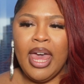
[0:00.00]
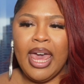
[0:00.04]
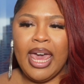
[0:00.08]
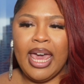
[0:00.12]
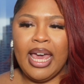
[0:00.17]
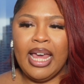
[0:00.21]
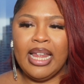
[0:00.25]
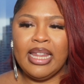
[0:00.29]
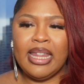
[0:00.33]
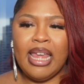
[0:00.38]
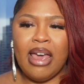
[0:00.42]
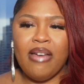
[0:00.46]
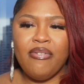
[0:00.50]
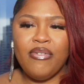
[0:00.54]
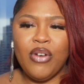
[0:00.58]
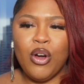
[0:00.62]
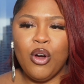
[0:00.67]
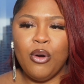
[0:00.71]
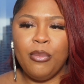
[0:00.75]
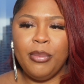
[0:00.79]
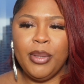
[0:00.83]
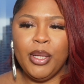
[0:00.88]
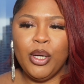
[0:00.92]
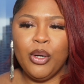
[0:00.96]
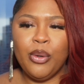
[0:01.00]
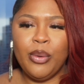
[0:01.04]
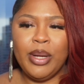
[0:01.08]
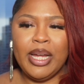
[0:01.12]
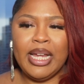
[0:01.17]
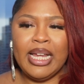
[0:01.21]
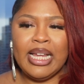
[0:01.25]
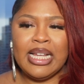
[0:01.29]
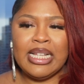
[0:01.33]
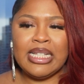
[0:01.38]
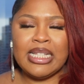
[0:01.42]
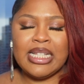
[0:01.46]
And that phone bill
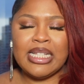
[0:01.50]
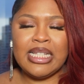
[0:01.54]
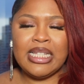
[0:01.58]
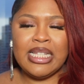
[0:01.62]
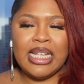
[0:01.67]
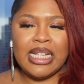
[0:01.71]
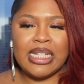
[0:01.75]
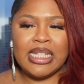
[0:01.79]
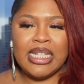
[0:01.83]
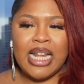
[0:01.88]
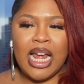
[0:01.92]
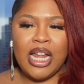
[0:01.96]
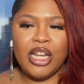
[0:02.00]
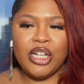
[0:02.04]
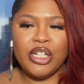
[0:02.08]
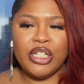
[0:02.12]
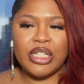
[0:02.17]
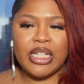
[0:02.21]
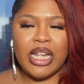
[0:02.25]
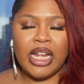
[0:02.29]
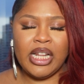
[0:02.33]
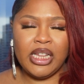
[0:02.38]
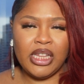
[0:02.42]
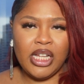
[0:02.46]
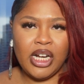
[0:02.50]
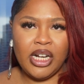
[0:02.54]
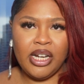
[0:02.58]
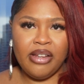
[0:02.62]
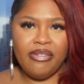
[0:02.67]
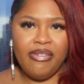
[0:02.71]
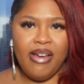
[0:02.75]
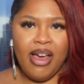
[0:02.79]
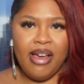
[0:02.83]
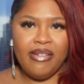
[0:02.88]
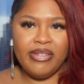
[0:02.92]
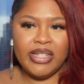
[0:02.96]
is
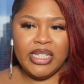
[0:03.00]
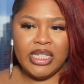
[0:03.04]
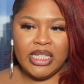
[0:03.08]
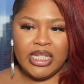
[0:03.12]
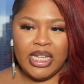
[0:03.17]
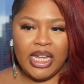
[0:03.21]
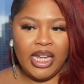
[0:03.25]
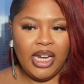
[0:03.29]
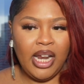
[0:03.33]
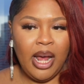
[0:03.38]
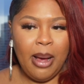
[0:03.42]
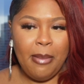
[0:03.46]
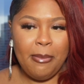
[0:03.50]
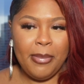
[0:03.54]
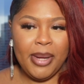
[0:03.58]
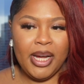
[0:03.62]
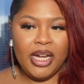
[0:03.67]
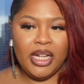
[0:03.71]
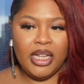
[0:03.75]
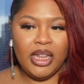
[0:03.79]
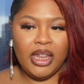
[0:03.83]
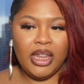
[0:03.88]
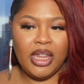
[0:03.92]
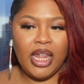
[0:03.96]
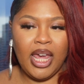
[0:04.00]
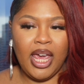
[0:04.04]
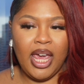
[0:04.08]
$6.35 a month,